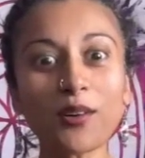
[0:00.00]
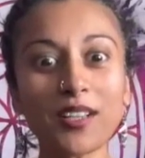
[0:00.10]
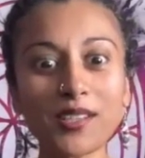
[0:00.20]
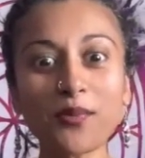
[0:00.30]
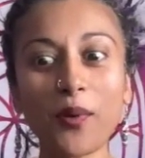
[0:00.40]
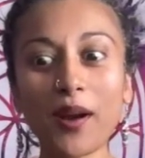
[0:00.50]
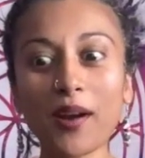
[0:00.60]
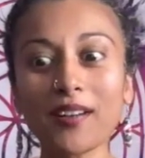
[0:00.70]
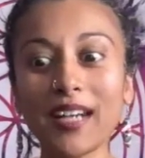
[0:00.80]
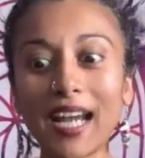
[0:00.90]
is where
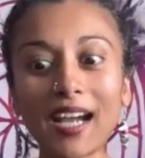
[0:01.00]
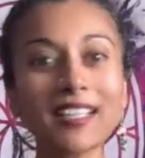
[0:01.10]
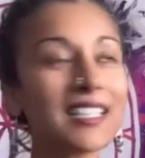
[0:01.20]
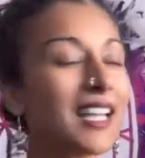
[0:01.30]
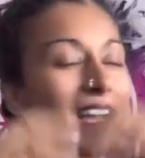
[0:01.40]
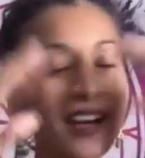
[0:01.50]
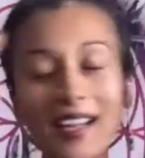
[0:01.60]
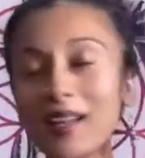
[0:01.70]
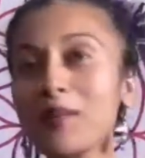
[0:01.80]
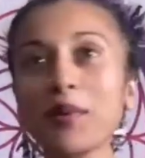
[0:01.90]

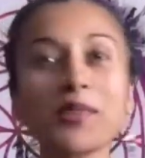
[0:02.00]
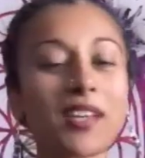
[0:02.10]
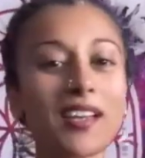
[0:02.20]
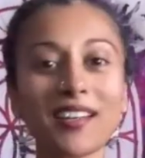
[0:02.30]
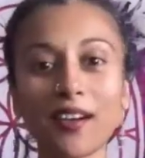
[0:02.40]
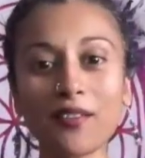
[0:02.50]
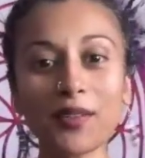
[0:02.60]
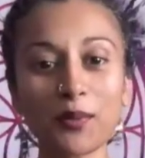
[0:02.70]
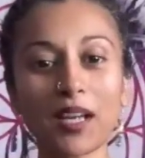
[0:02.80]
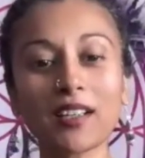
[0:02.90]
99% of
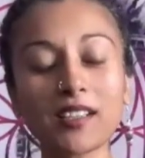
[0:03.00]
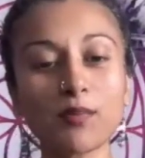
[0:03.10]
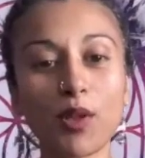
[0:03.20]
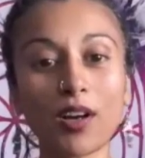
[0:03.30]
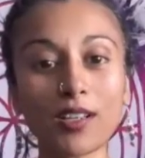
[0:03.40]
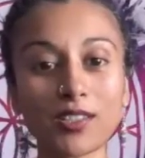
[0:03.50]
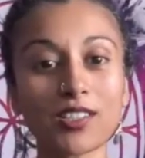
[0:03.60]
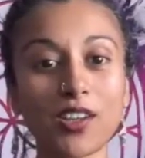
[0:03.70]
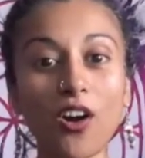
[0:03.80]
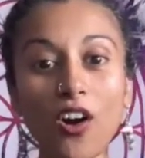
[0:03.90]
humanity's
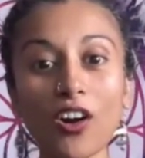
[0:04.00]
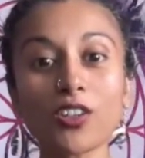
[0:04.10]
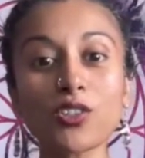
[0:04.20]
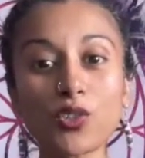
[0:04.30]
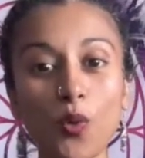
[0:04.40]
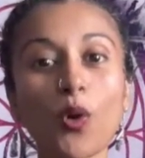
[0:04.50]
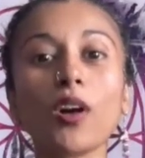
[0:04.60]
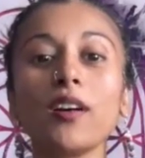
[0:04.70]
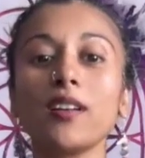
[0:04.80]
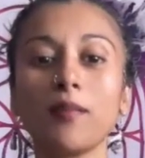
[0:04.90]
blockages are
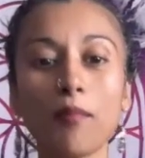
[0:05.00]
stored.